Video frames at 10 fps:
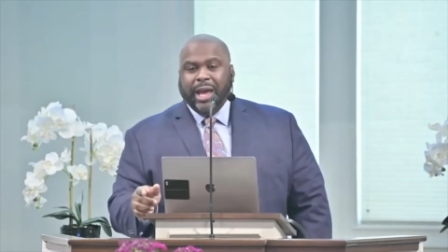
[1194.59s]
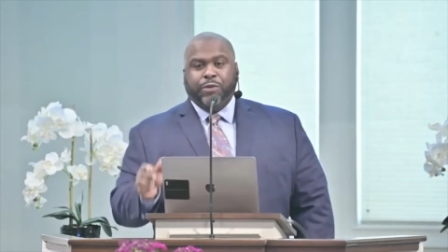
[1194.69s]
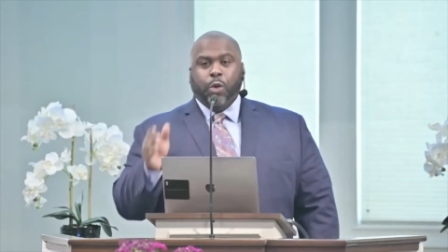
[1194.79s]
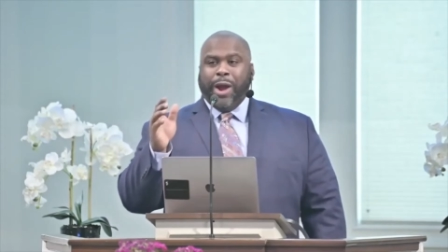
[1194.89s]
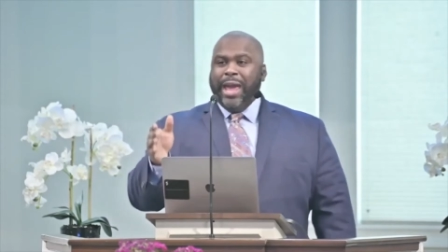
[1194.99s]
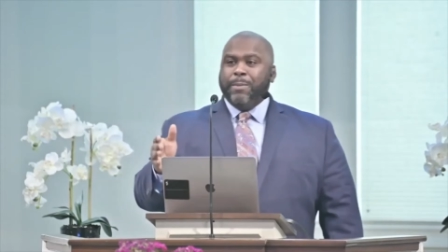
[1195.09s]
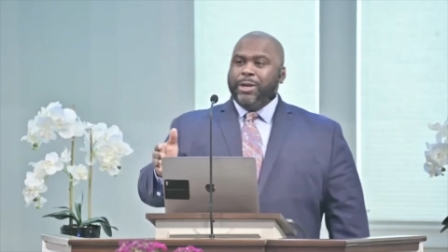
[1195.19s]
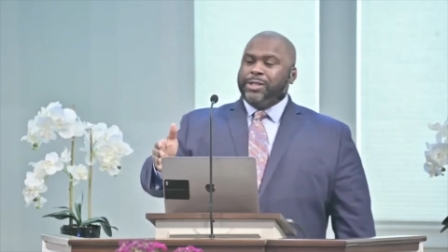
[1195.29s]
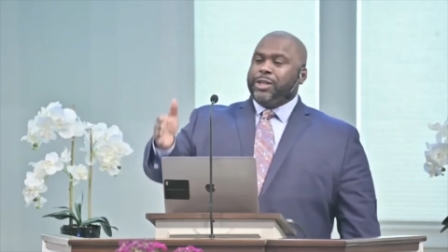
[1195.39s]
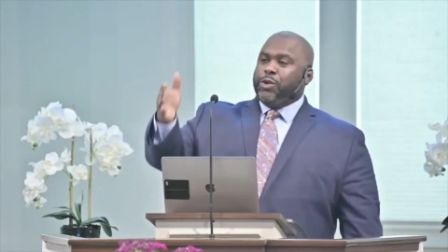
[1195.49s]
if you were able
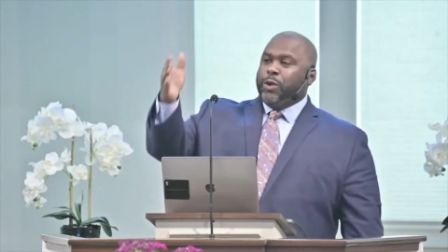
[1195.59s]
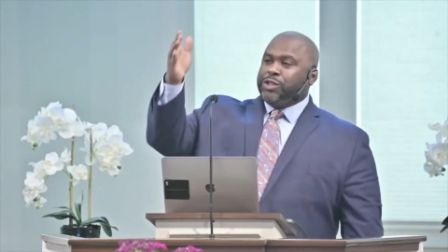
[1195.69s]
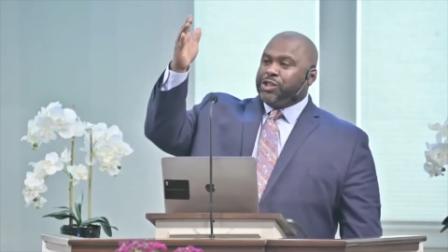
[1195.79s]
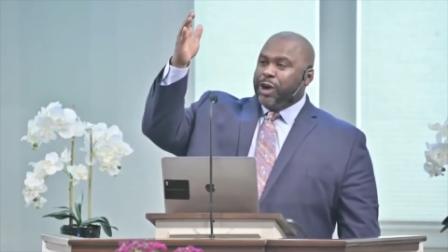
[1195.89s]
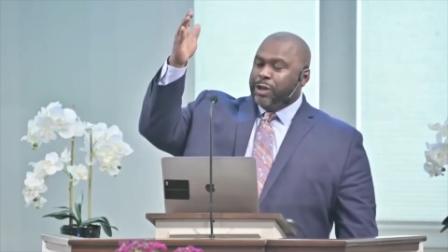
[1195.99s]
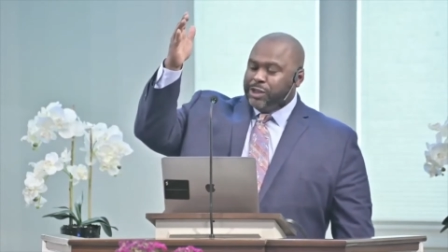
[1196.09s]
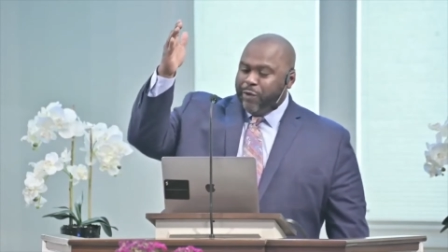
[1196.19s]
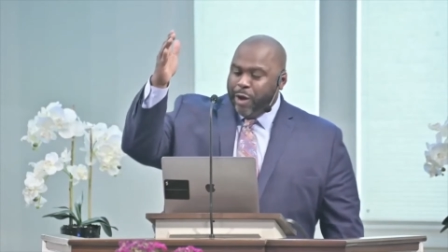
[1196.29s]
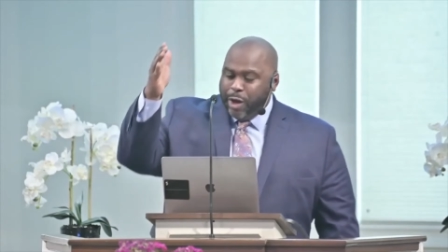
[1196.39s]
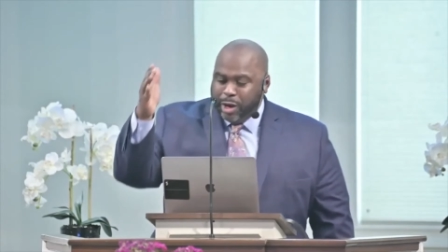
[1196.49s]
to just do a search of
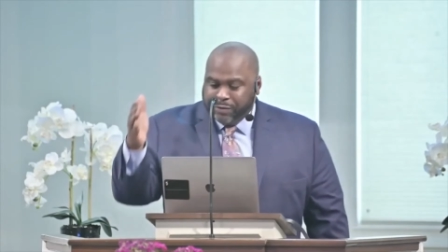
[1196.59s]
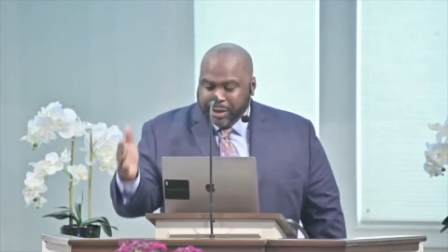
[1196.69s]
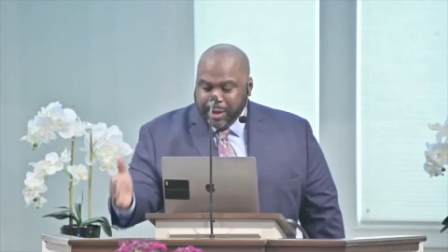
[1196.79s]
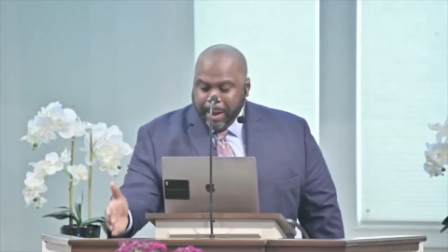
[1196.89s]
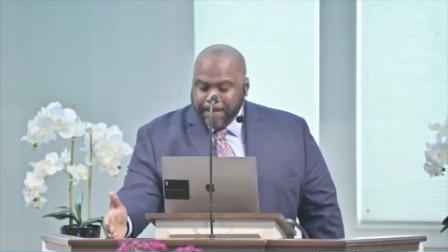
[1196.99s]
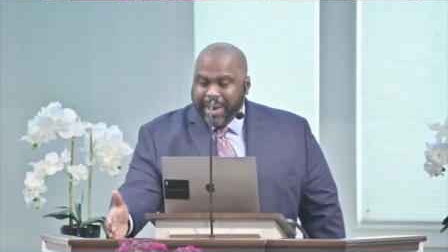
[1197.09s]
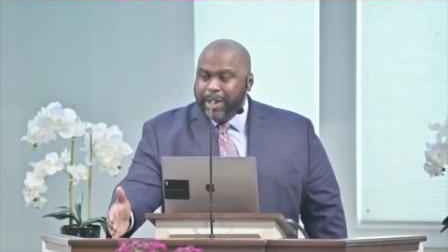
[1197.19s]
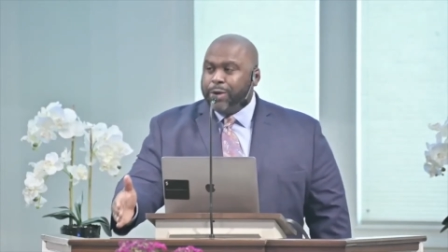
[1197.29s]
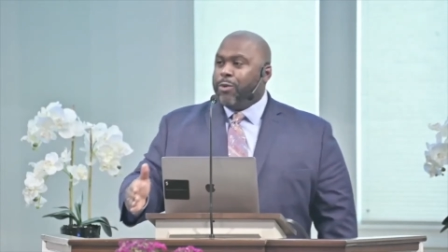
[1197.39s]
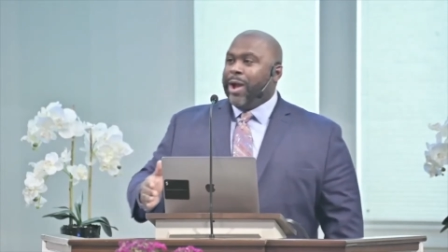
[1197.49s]
all of the
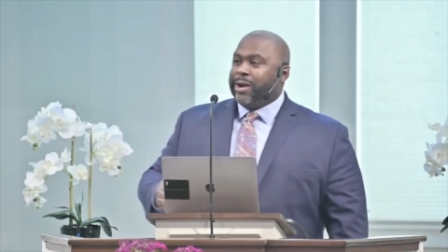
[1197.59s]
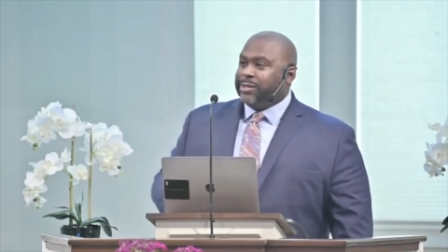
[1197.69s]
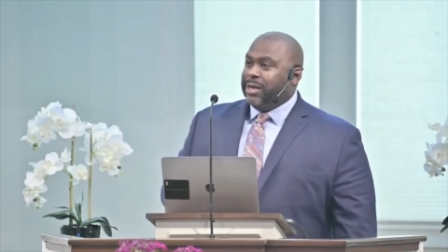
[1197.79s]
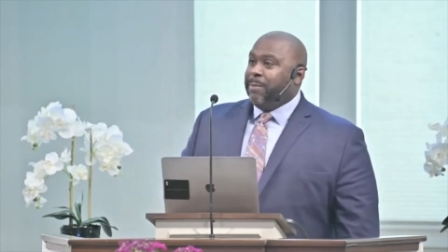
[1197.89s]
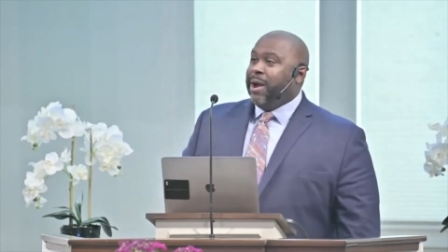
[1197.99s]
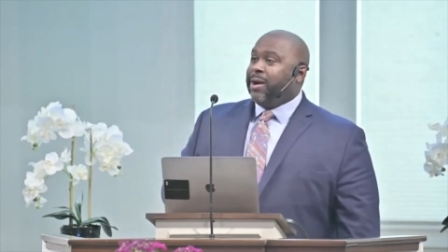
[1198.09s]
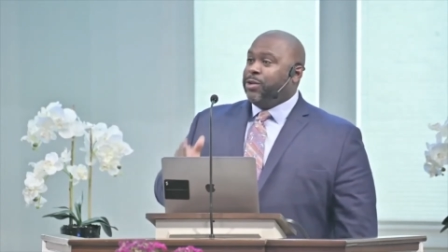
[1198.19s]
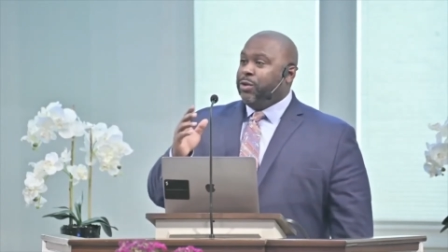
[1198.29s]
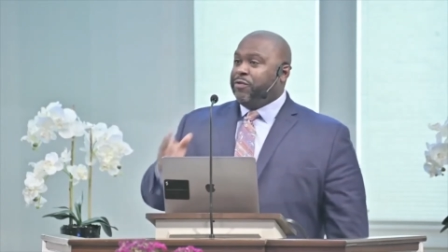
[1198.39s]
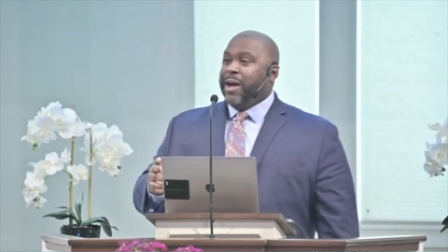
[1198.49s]
medical records in America
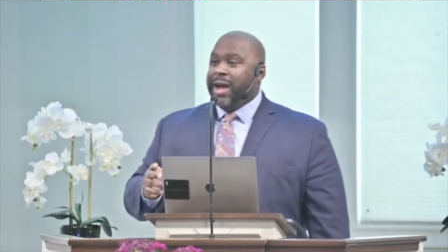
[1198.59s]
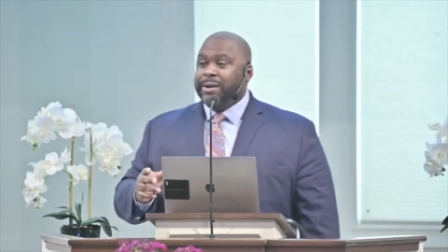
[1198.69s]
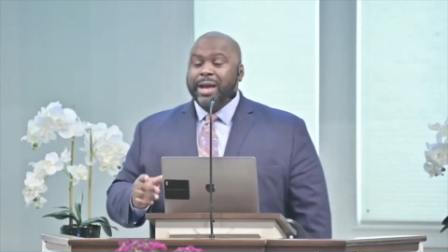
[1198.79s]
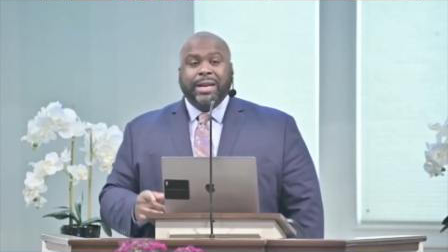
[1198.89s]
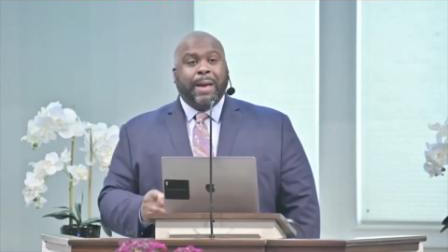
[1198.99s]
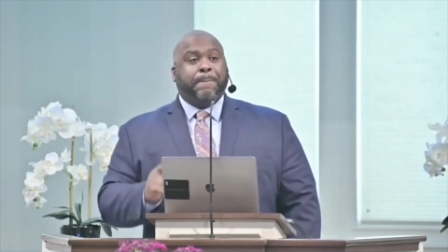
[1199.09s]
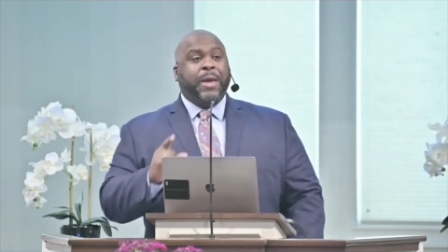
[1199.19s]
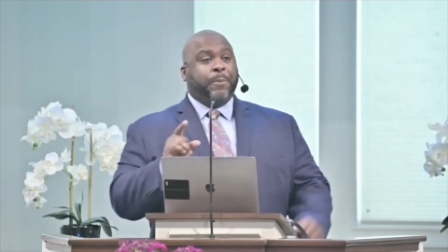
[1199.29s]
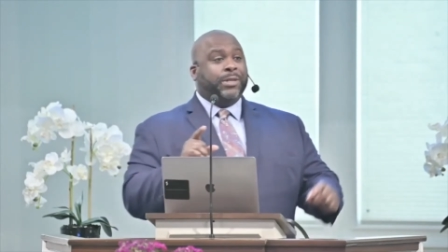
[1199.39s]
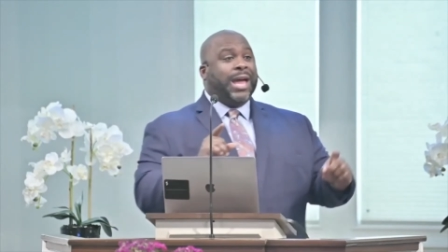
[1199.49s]
you'd find that
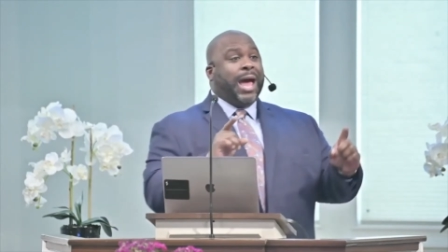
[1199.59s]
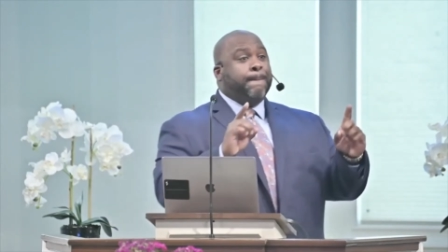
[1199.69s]
people die